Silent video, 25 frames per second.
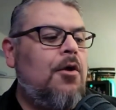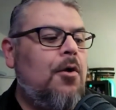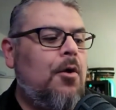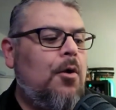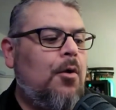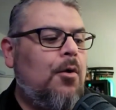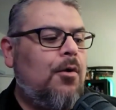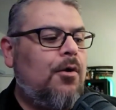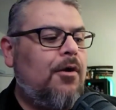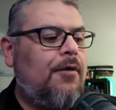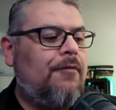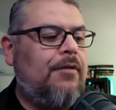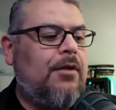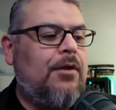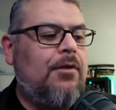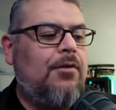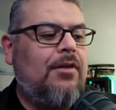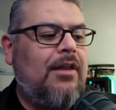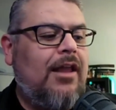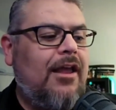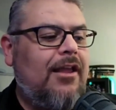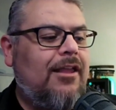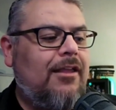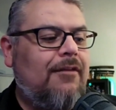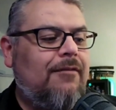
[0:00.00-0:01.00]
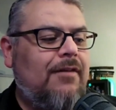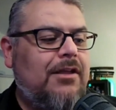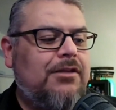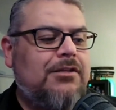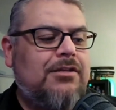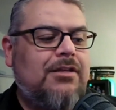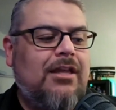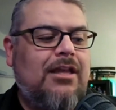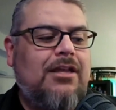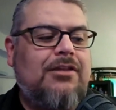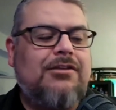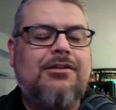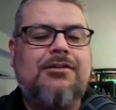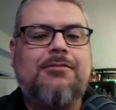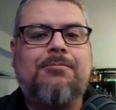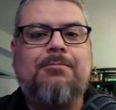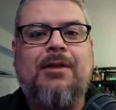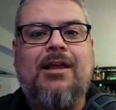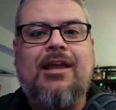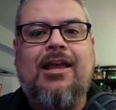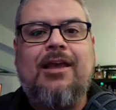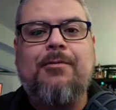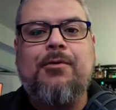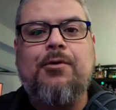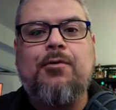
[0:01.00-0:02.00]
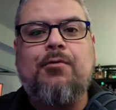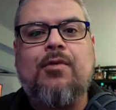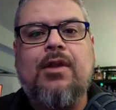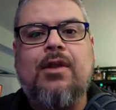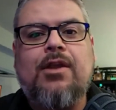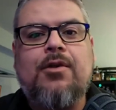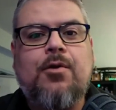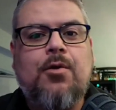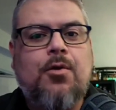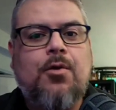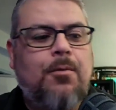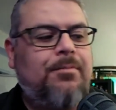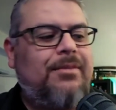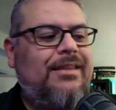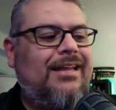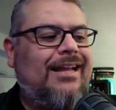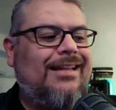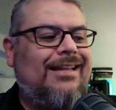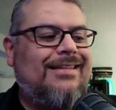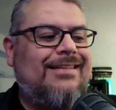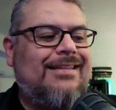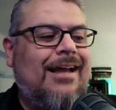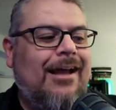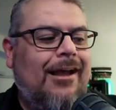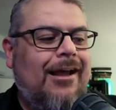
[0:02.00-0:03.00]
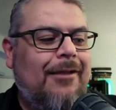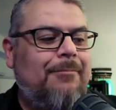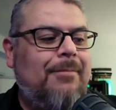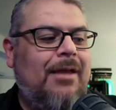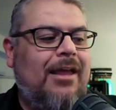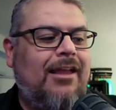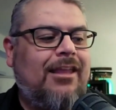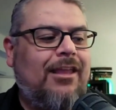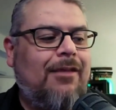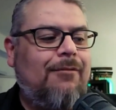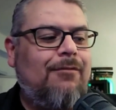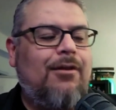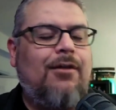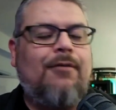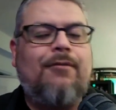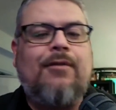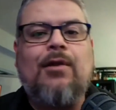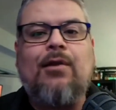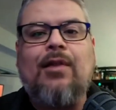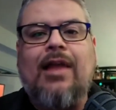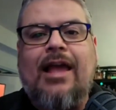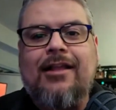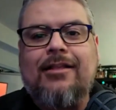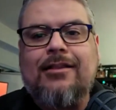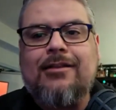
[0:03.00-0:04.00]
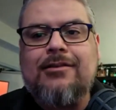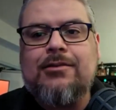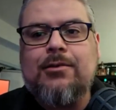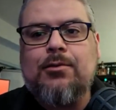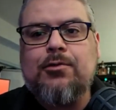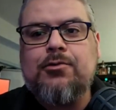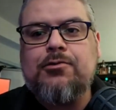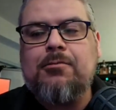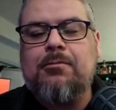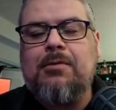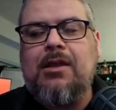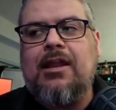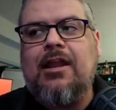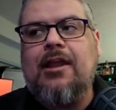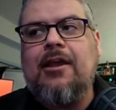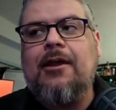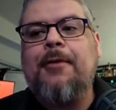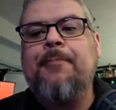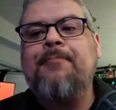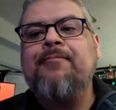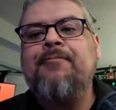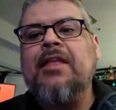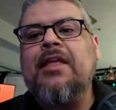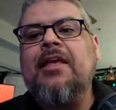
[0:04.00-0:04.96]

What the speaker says: or if you'd like eventually just be able to recoup that time back, even if you like the social media,